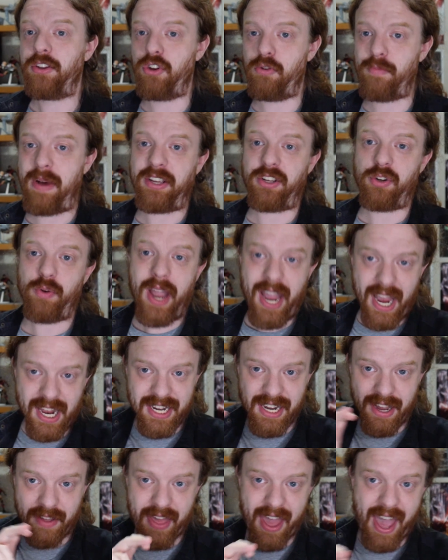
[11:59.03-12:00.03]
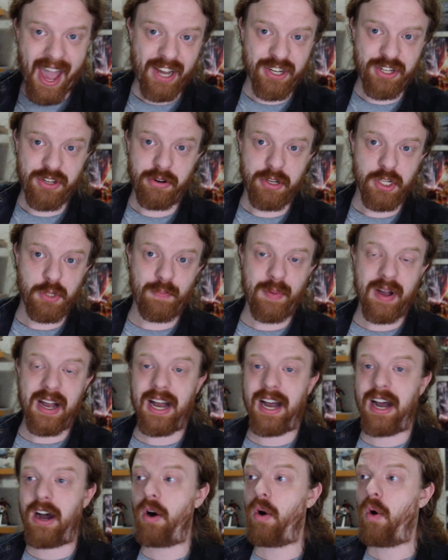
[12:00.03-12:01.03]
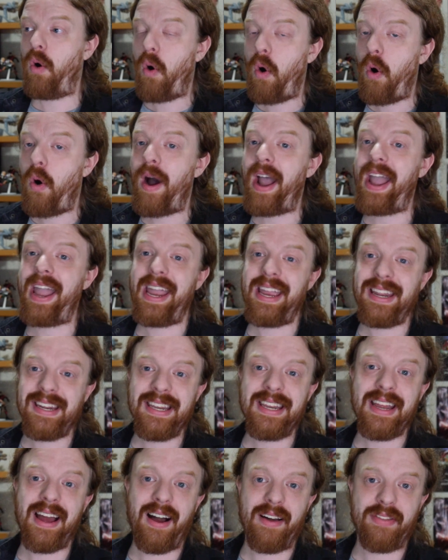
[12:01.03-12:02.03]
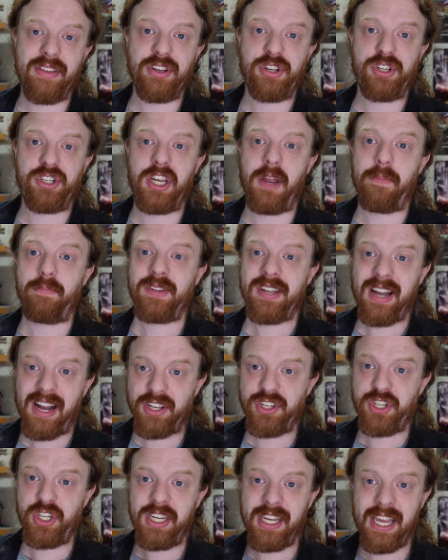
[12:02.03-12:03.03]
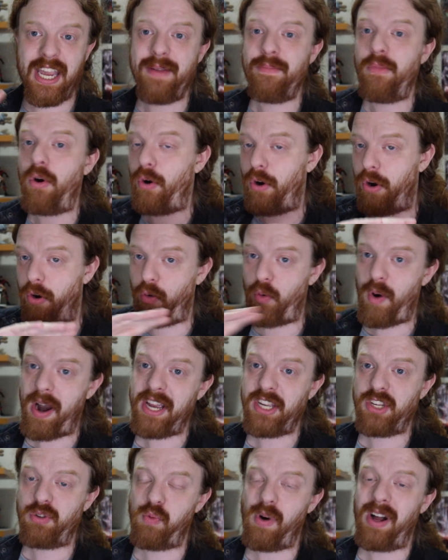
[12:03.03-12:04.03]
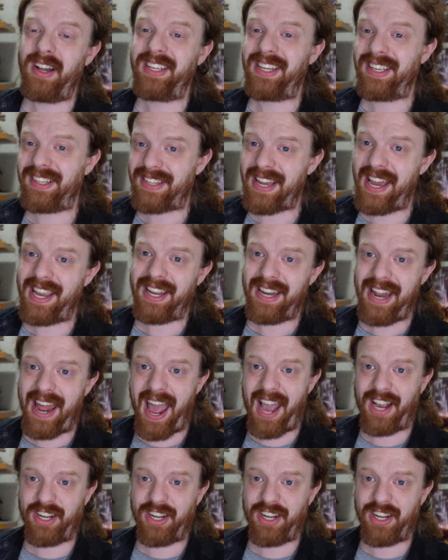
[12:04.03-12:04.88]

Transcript: you may do any other action on his bar, or any other ship touching him or at range 1 can take